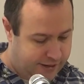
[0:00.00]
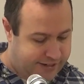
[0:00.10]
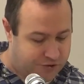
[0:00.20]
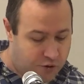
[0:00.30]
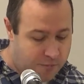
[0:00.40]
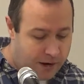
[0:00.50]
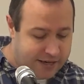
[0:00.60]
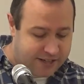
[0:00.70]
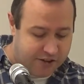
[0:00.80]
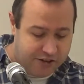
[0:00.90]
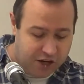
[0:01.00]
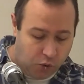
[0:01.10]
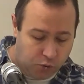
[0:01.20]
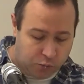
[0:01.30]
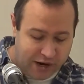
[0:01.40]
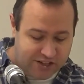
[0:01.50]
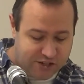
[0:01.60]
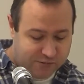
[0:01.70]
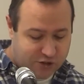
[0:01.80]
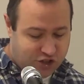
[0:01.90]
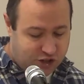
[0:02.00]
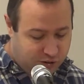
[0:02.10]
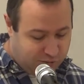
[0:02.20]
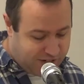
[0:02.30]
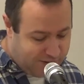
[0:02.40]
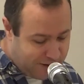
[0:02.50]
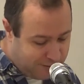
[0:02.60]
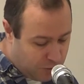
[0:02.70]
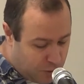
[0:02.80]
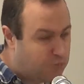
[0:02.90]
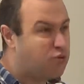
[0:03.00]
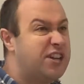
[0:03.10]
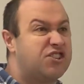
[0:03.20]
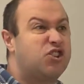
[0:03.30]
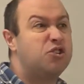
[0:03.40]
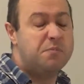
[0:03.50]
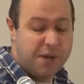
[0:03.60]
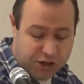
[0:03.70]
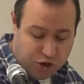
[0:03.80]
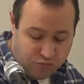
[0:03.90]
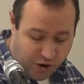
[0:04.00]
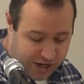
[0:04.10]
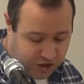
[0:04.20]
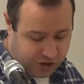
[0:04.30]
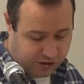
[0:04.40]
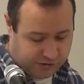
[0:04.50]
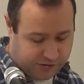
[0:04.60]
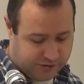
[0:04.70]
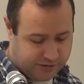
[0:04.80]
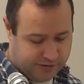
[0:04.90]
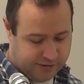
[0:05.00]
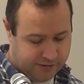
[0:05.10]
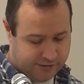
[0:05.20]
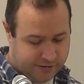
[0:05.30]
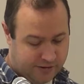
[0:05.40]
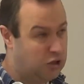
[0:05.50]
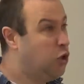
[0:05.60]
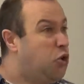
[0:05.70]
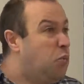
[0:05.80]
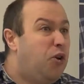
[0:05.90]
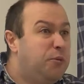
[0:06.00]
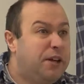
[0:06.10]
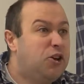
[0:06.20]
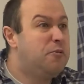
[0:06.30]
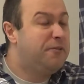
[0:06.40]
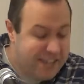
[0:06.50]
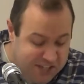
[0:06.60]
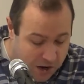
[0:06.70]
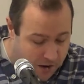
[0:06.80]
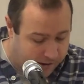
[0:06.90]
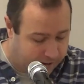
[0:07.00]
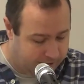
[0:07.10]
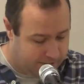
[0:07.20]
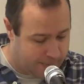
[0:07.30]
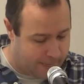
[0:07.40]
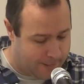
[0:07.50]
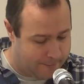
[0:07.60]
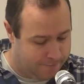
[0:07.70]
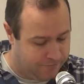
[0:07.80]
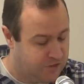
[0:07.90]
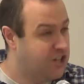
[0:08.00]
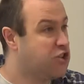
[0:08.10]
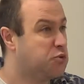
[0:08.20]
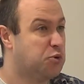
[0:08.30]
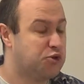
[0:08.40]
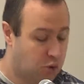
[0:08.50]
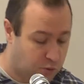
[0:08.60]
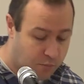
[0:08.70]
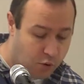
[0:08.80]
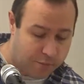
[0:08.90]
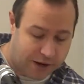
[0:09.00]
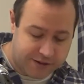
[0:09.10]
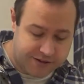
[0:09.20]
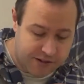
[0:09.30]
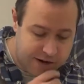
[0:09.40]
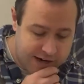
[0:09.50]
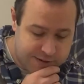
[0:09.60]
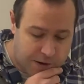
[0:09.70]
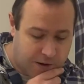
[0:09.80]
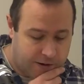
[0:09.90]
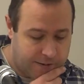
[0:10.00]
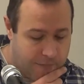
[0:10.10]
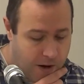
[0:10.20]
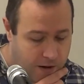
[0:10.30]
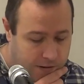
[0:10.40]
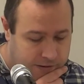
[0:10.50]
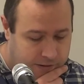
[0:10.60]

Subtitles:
It's a reminder that the old ways of the Jews, even if you were a priest, couldn't make you righteous. Look at what had become of this guy. Jesus will talk more about this in the next part in Mark.